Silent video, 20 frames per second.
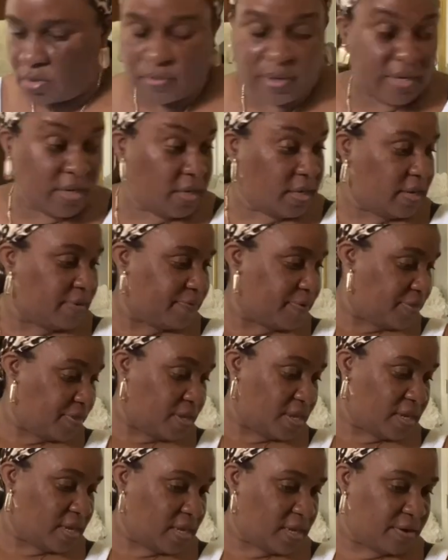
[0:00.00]
Well,
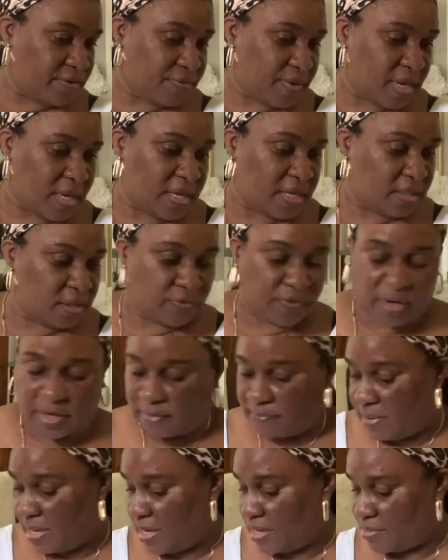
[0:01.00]
everything here really is for the
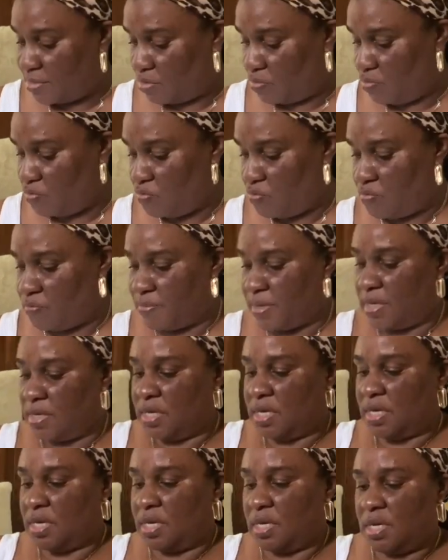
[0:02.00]
bathroom.
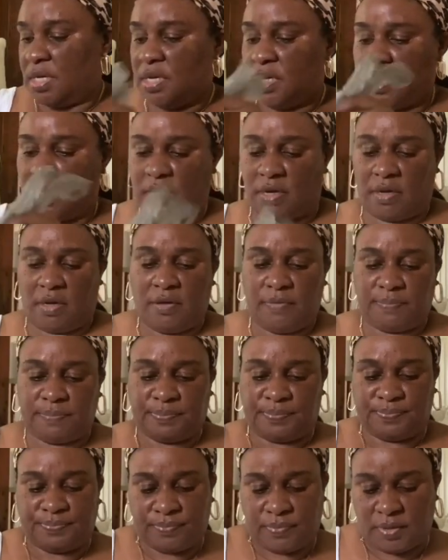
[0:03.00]
Yeah.
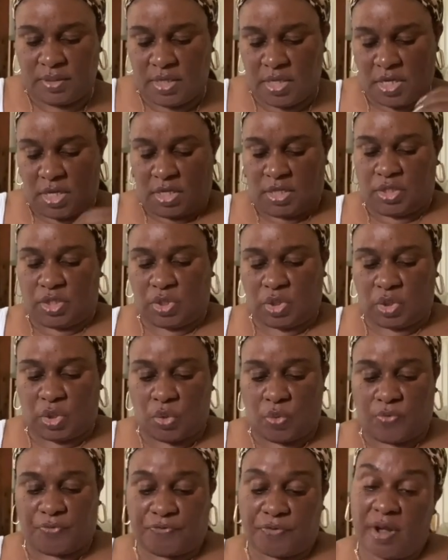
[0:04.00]

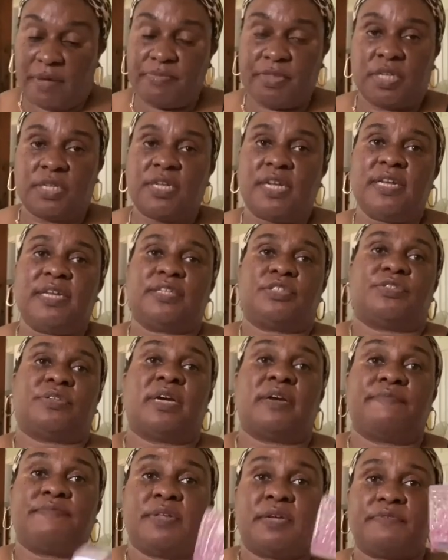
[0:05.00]
So from the Dollar Tree,
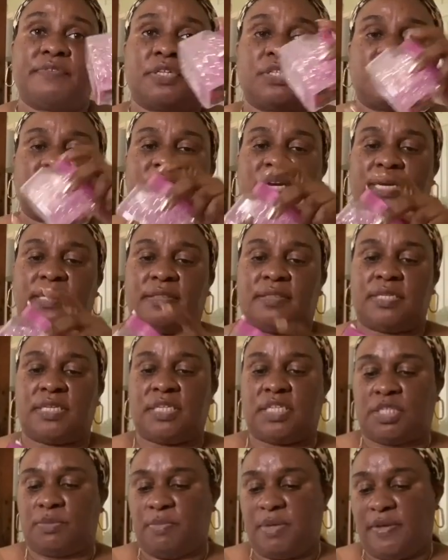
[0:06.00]
I've never tried
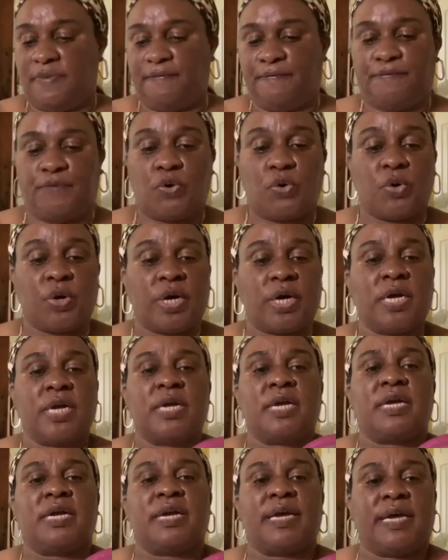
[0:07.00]
these before,
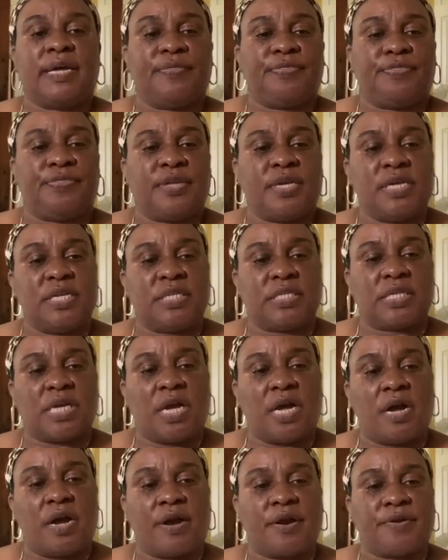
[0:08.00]
and these
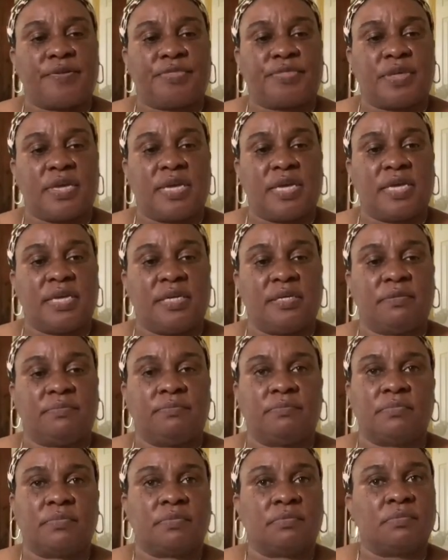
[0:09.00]
are the,
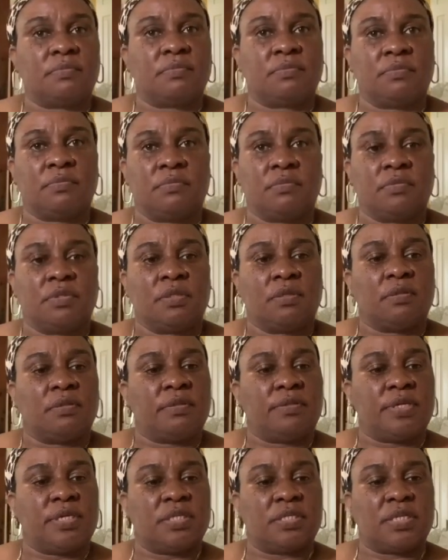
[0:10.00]

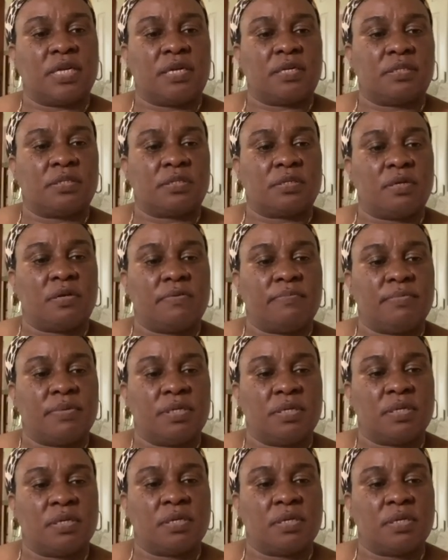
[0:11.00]
these are some